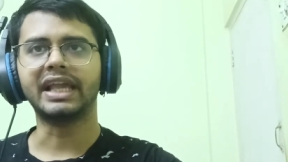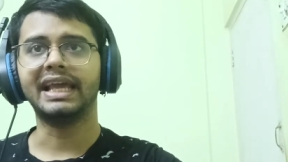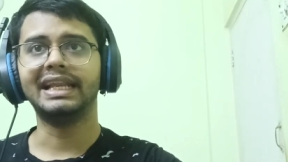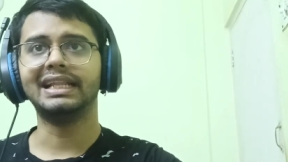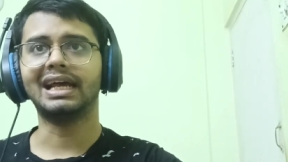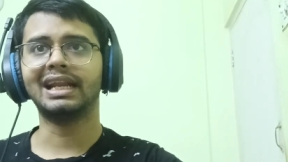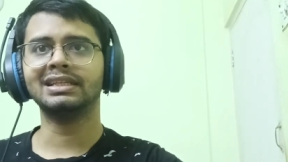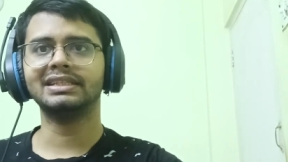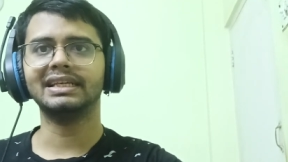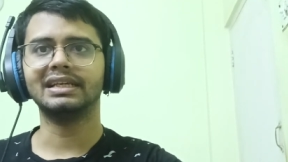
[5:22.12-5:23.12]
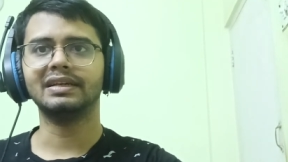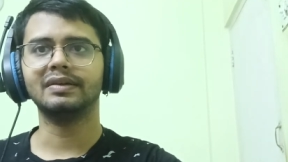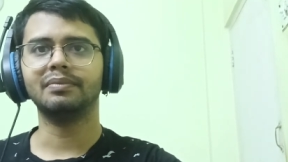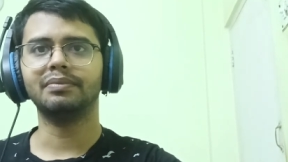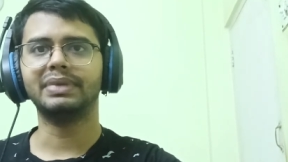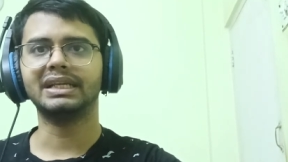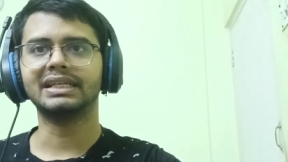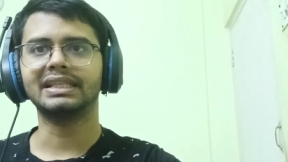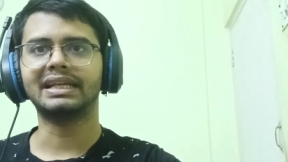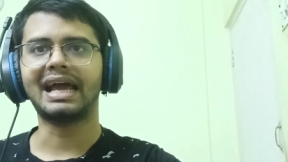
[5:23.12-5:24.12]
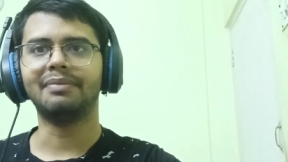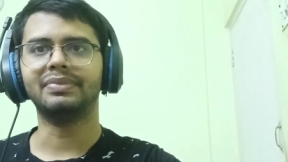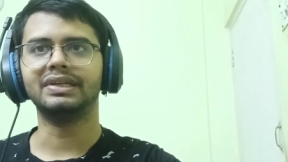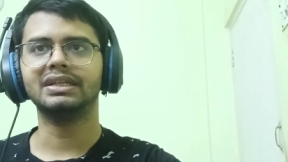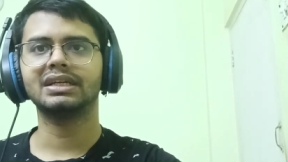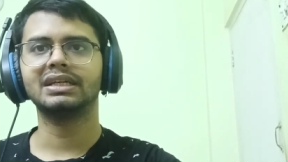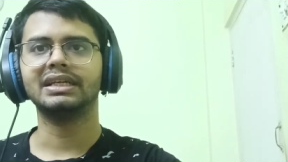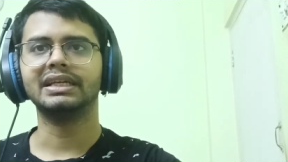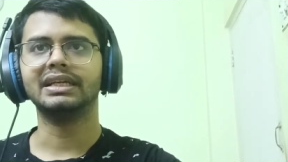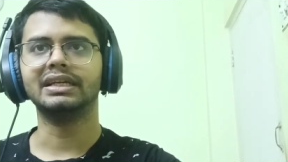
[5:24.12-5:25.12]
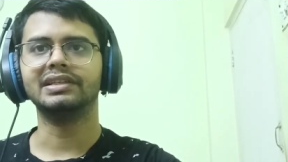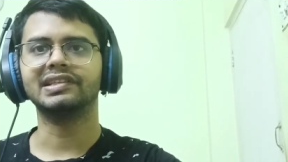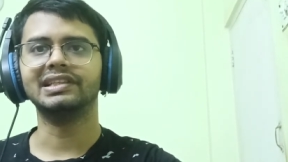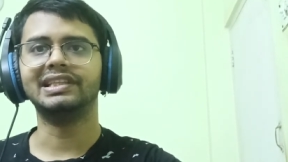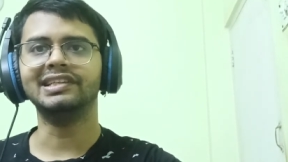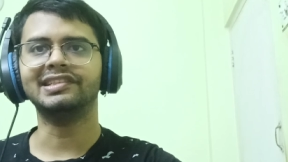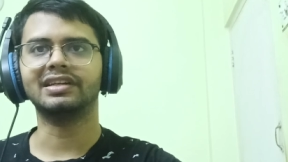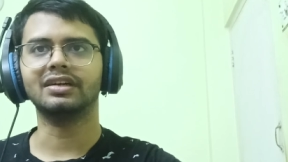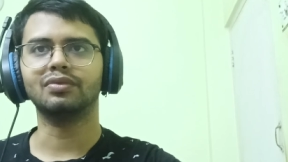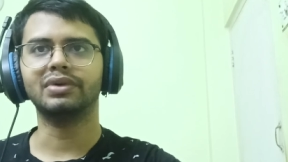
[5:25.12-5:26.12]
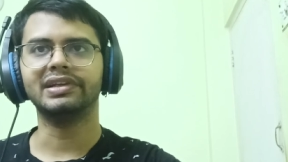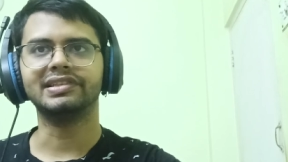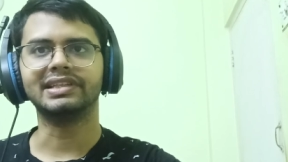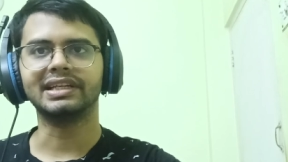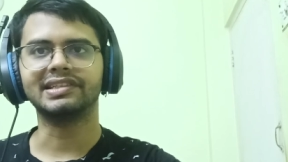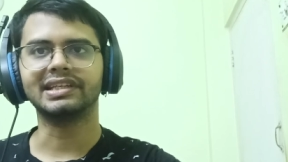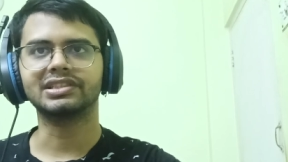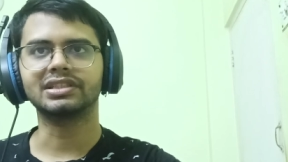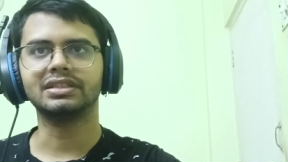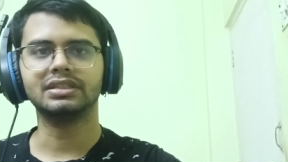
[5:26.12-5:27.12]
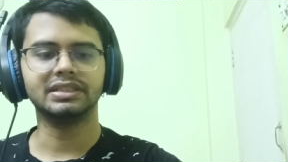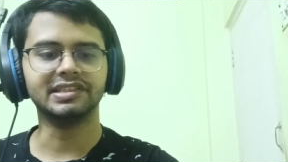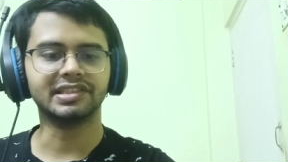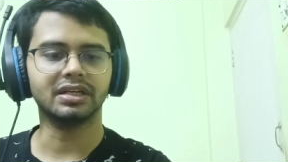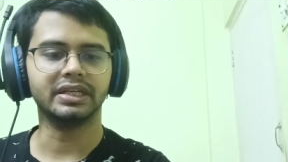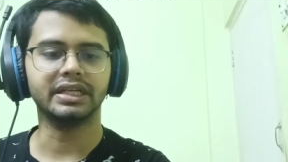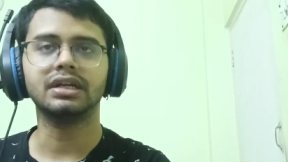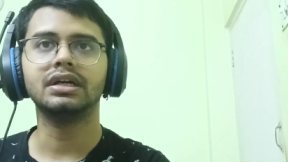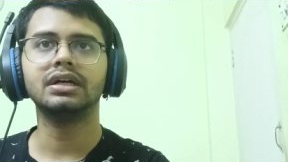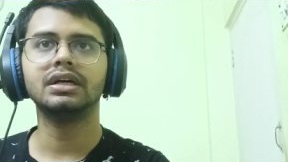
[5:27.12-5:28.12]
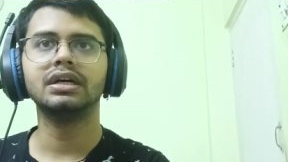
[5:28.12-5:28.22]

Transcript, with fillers: okay another thing big thing that happened is this girl where is that section this girl here